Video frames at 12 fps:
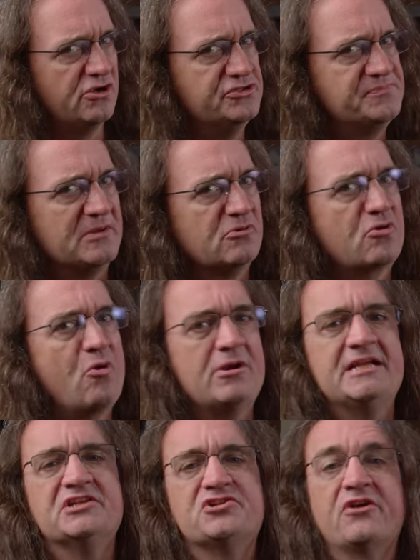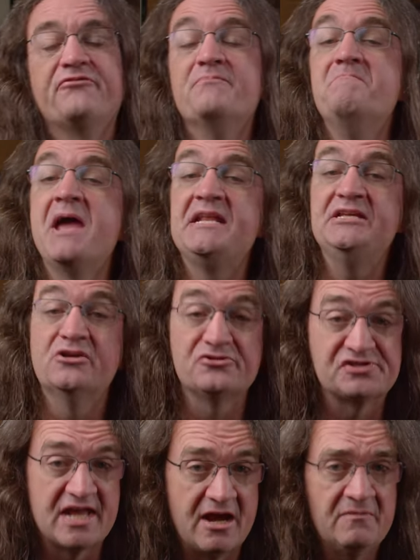who's been recording guitar for many
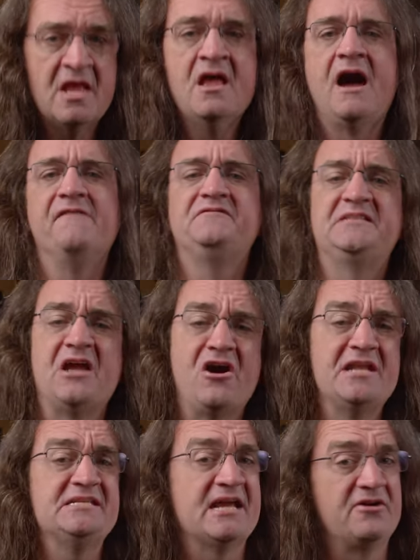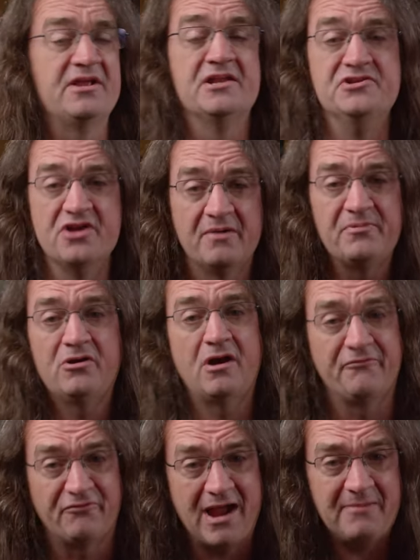years now, I've gone down a number
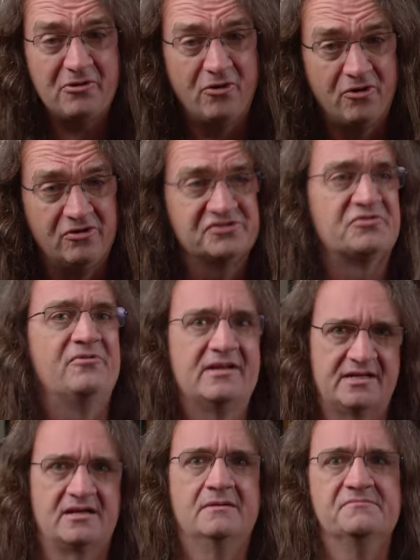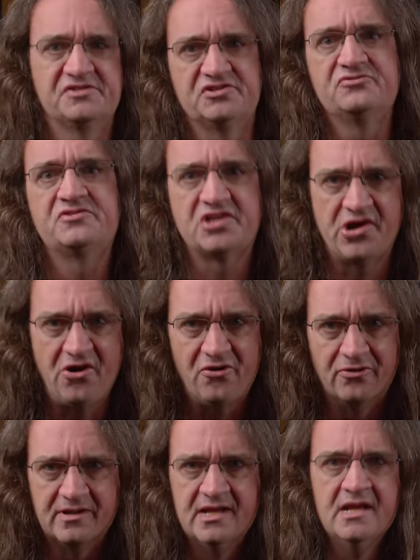of rabbit holes when it comes to
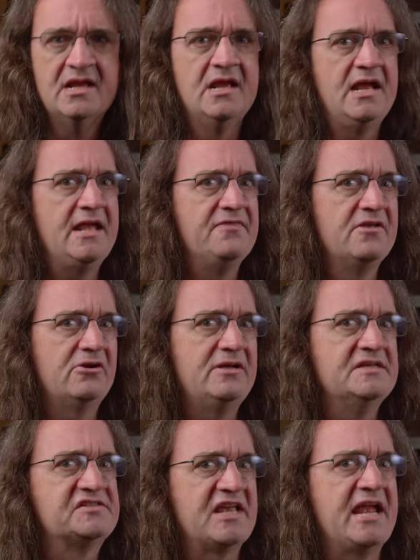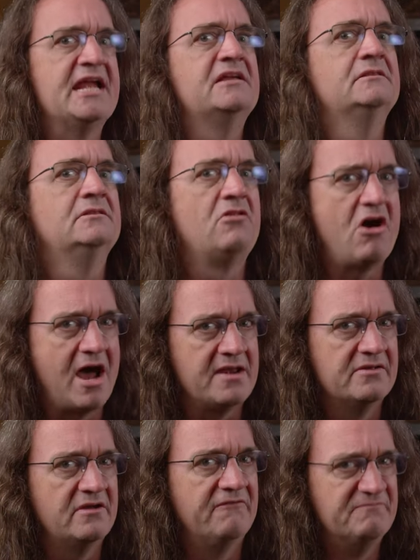tone. And there is a lot
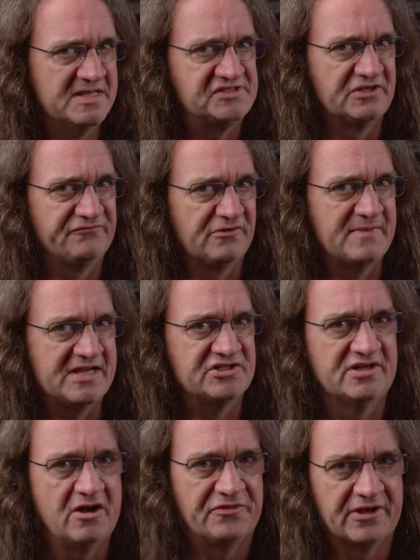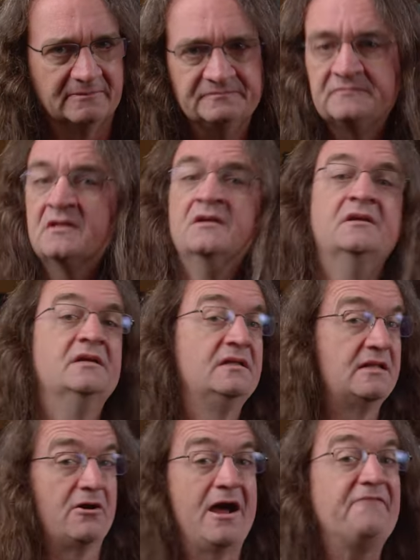of misinformation out there.
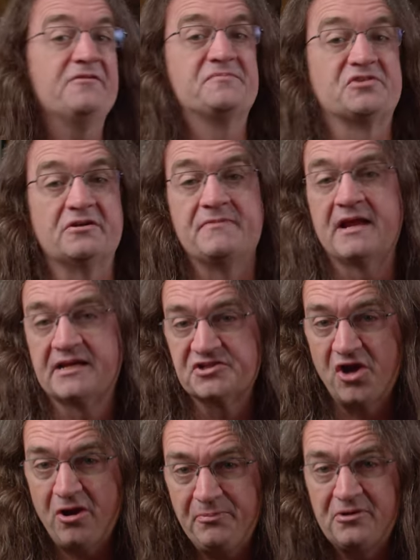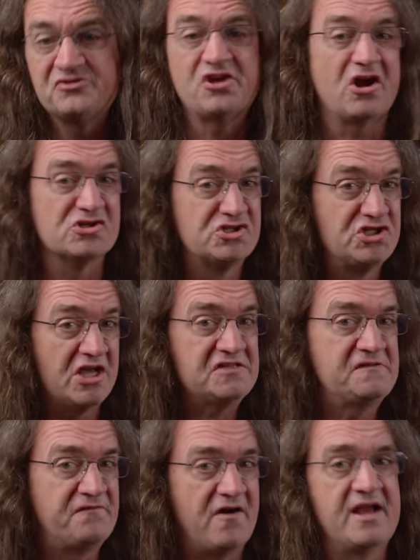Now, I've observed that guitar players are
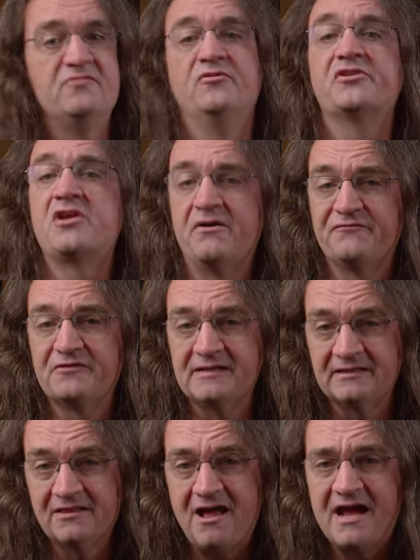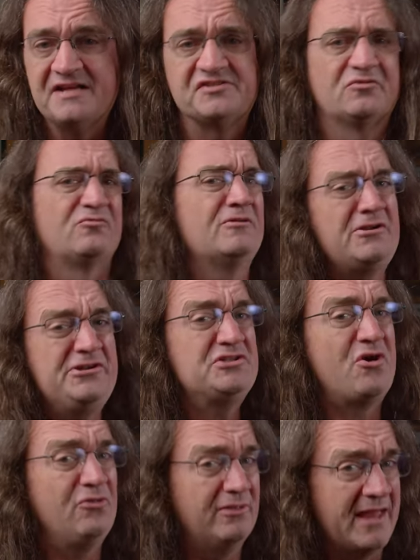just fine with comforting lies and really
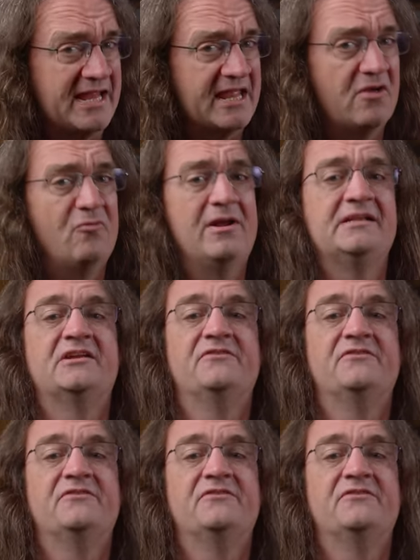don't like it when